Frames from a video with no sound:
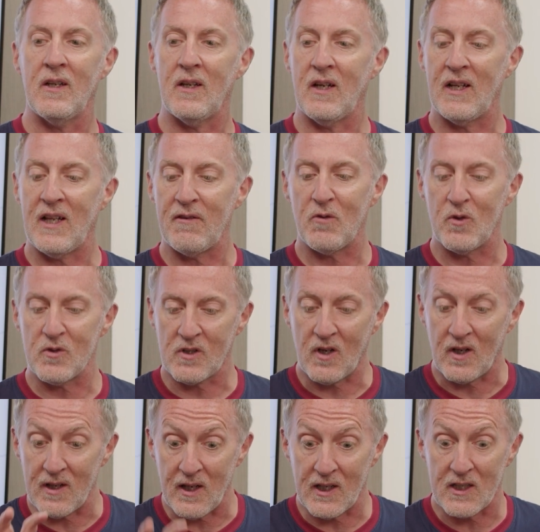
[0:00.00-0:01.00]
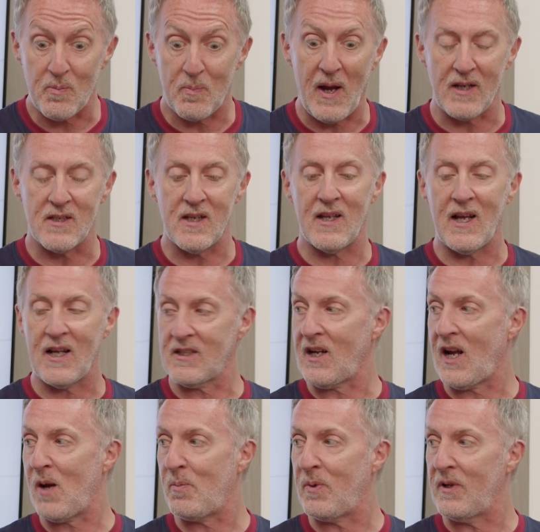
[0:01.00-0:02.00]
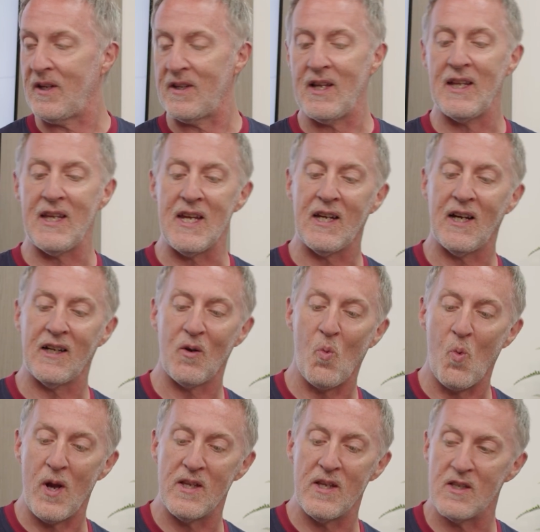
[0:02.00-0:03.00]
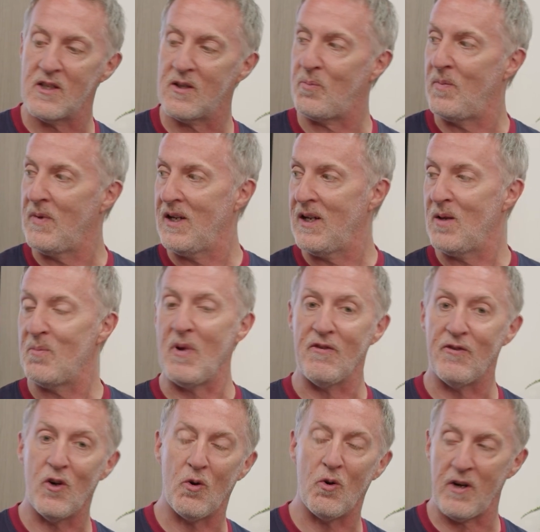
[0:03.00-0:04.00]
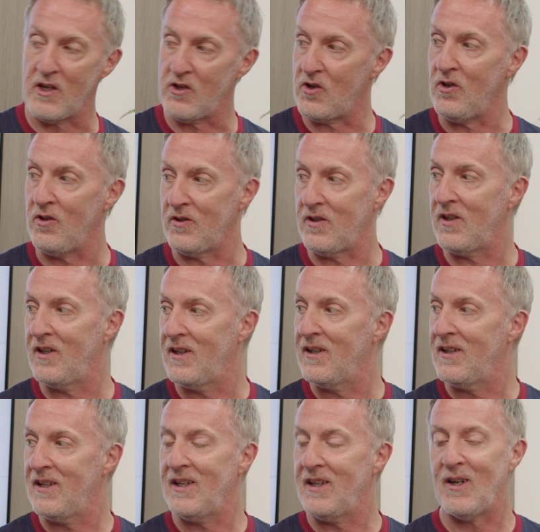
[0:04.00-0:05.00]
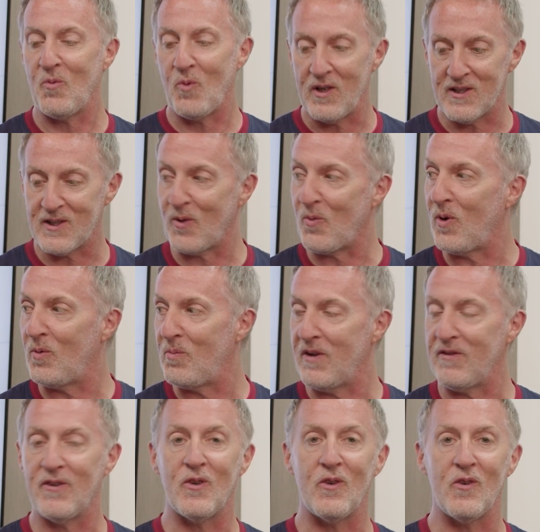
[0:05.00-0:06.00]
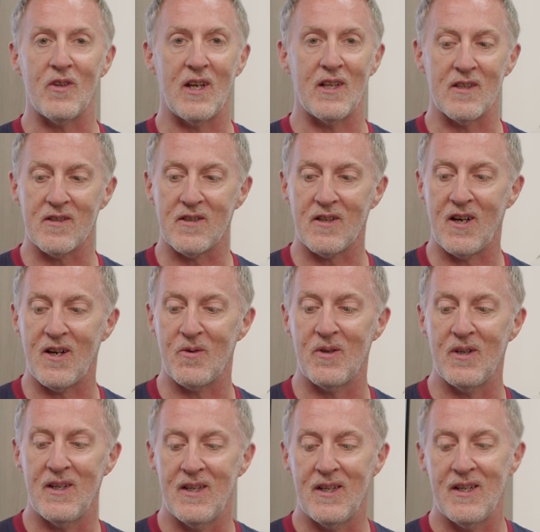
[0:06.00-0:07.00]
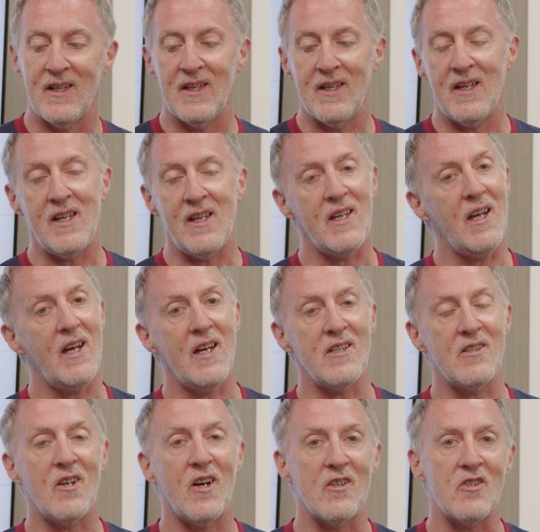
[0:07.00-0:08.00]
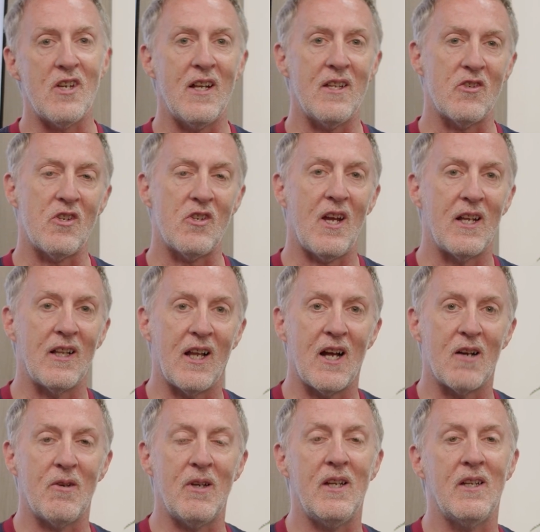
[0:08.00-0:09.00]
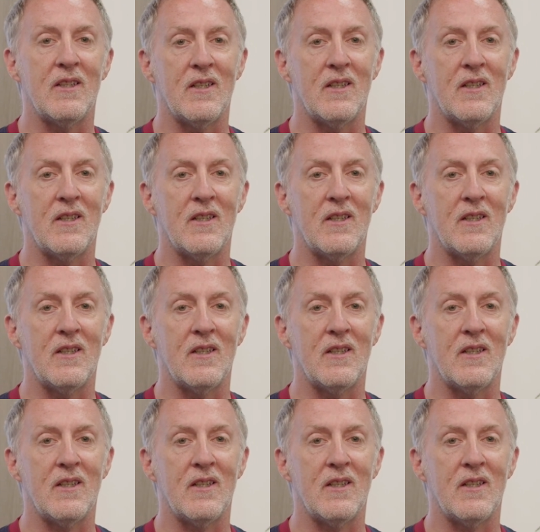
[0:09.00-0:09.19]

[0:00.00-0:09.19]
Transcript: and everyone's kind of expecting that to happen, and then he kind of wins before he should, and wins the one before then. So yeah, he's got a chance, Shane Lowry.